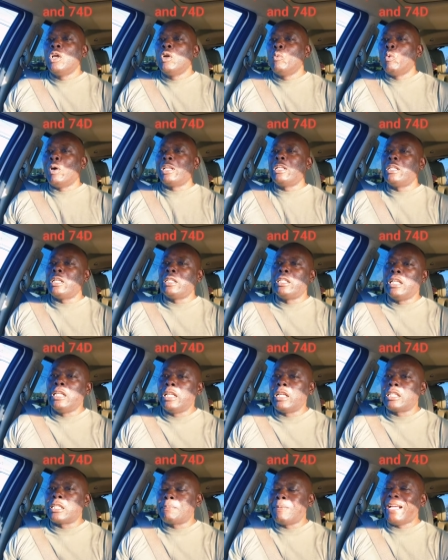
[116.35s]
one of the
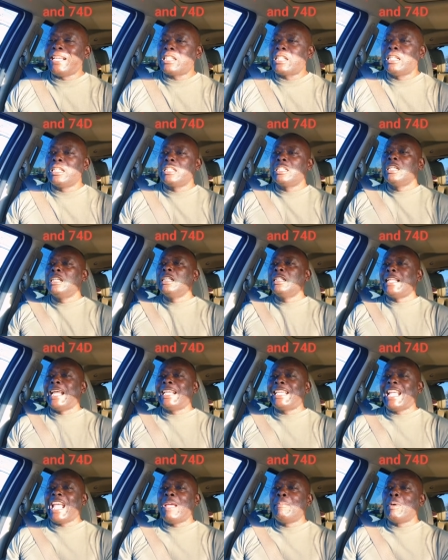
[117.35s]
little specialists they
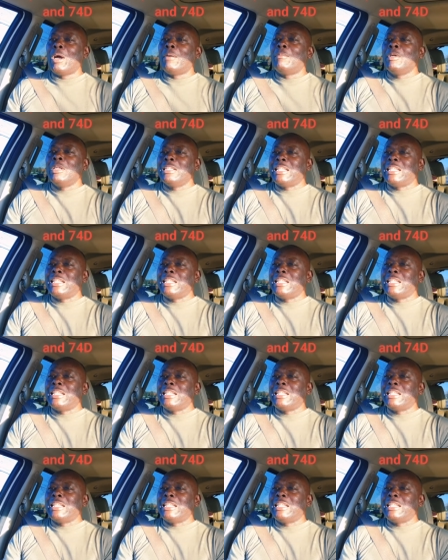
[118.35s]
came up,